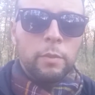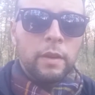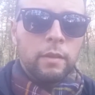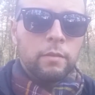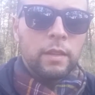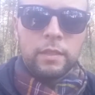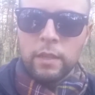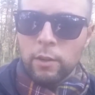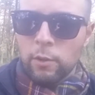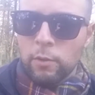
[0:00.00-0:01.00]
being
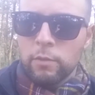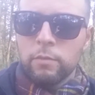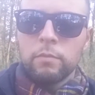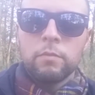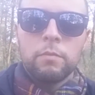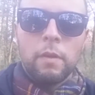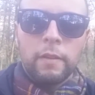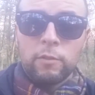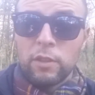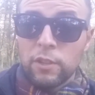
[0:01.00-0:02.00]
Latino,
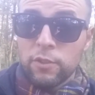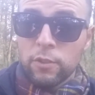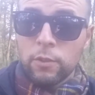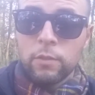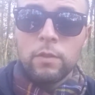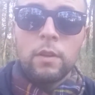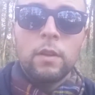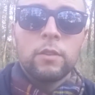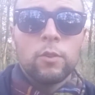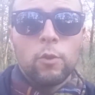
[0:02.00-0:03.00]
very traditional.
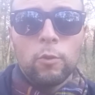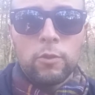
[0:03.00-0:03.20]
So